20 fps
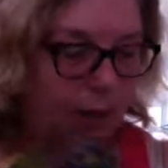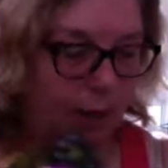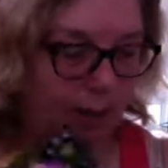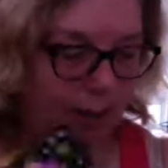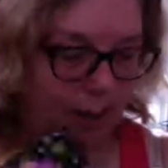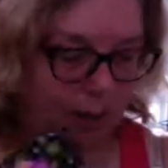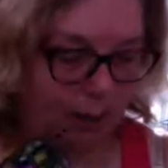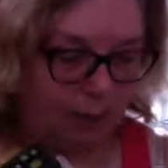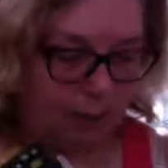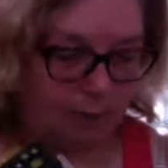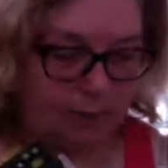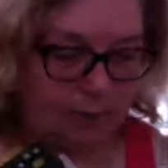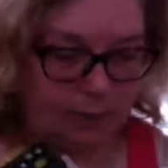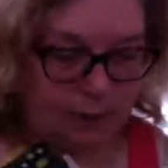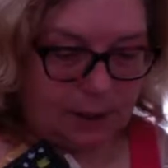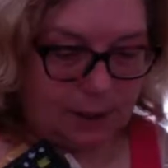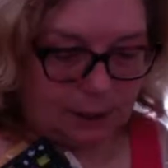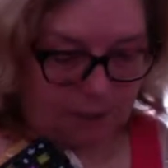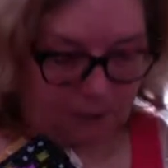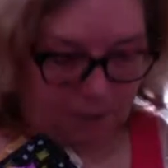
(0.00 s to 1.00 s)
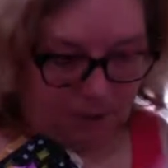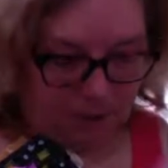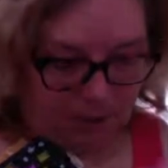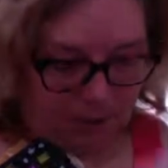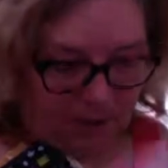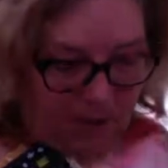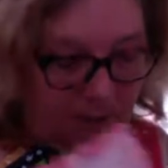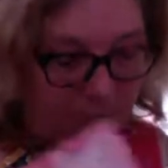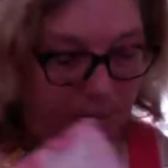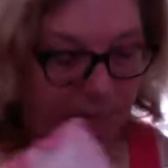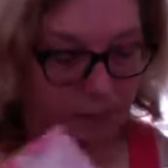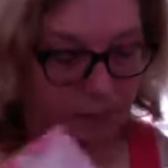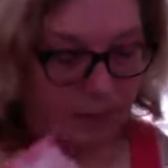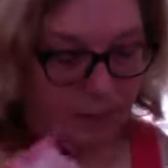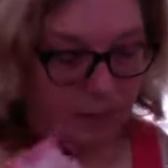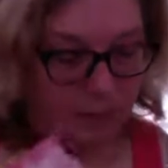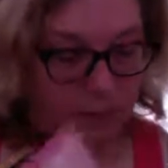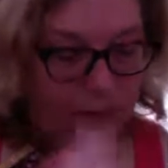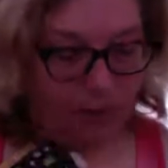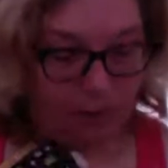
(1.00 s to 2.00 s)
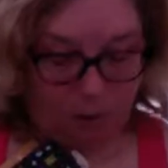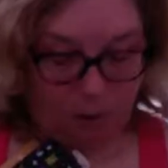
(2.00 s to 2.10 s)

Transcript: I think I have to skip back a little bit.